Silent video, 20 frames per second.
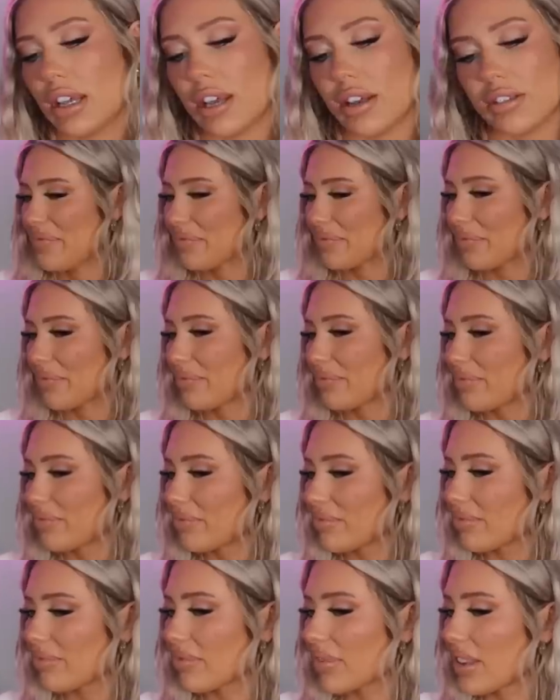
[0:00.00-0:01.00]

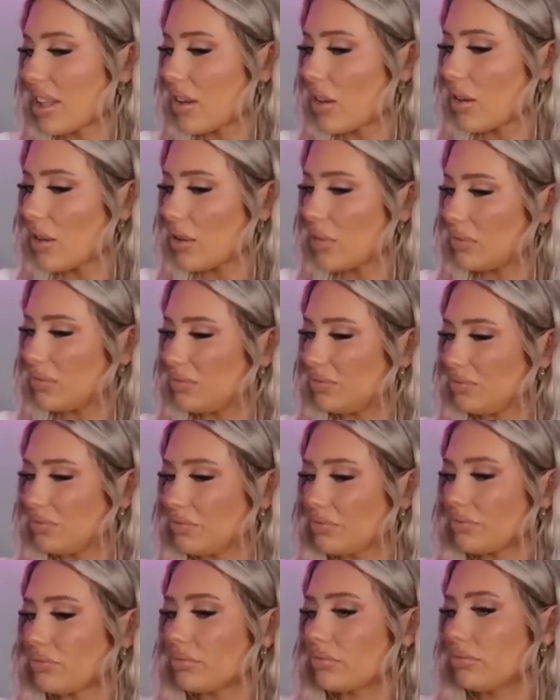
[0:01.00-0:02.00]

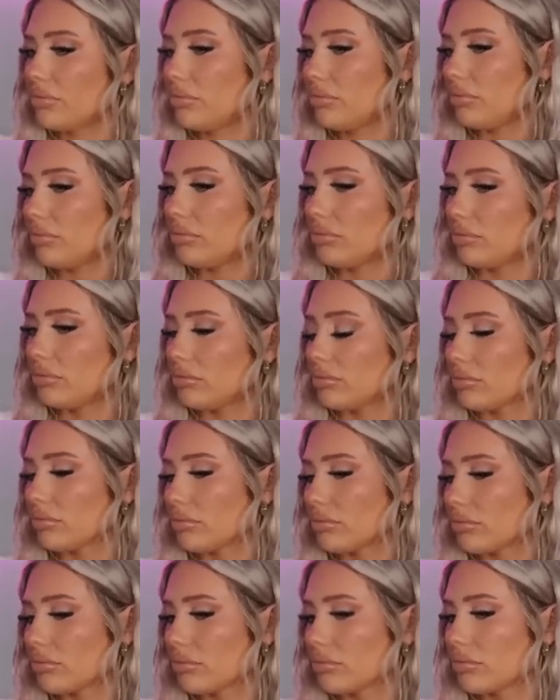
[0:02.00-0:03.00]

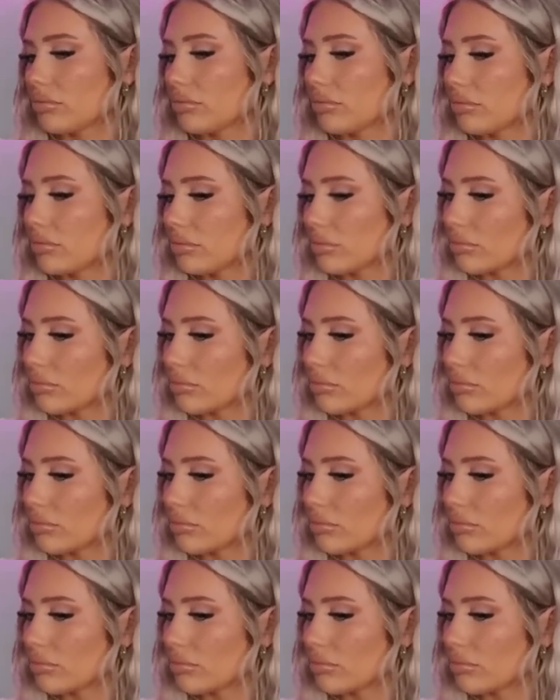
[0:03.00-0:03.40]
This person isn't speaking.